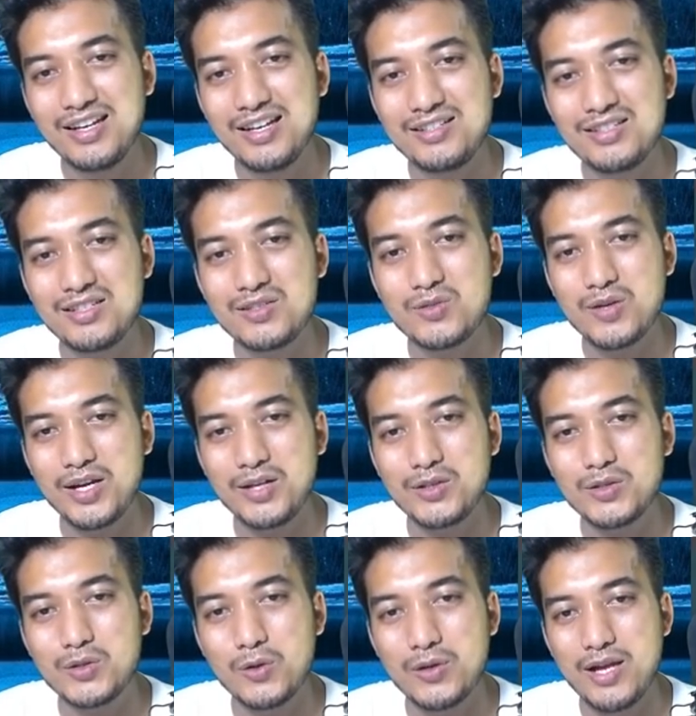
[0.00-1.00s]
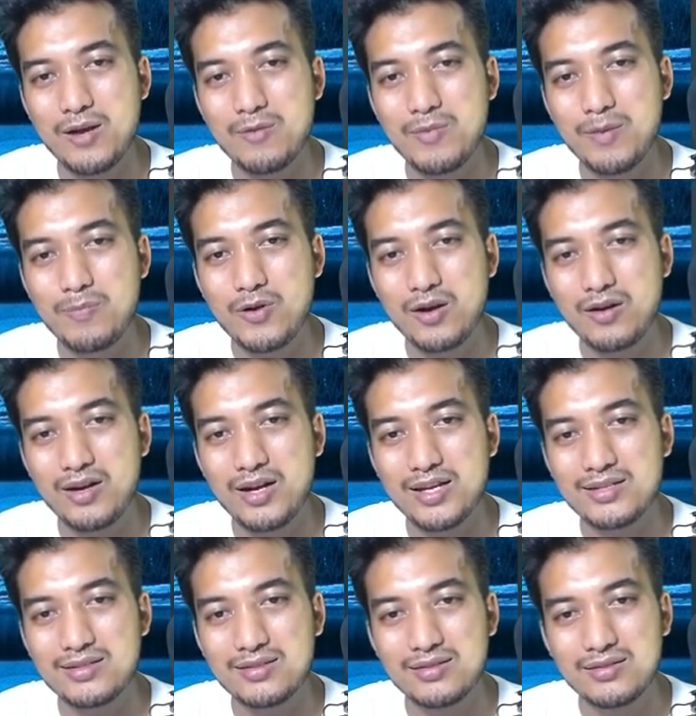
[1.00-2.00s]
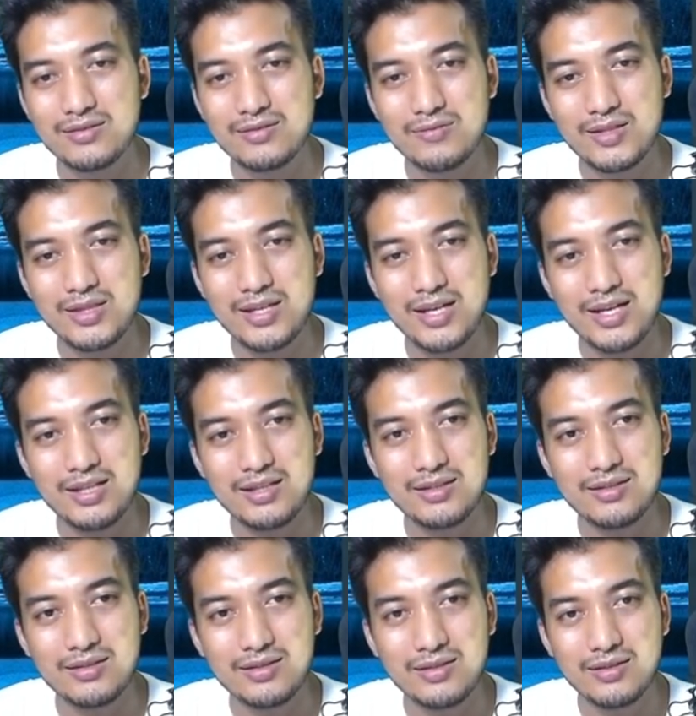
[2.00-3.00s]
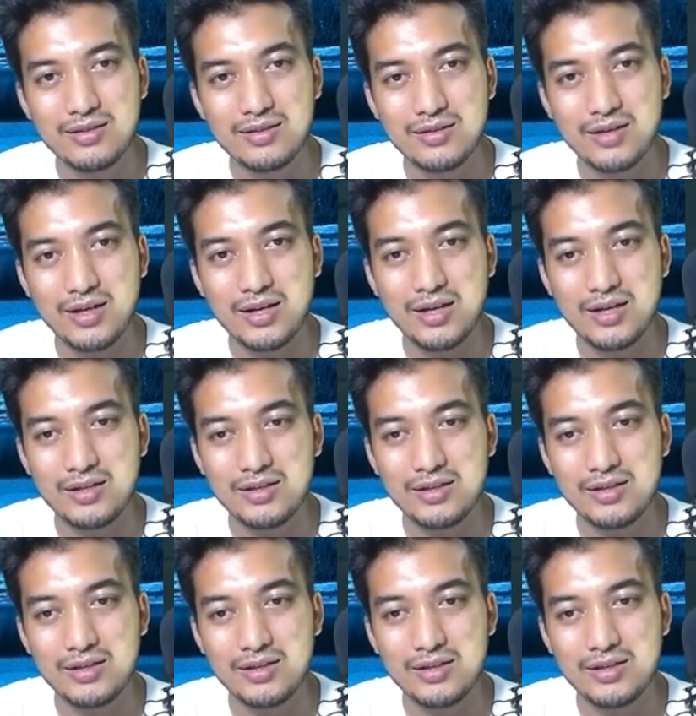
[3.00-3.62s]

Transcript: It's just trying to slow down my progress. What the hell? Okay.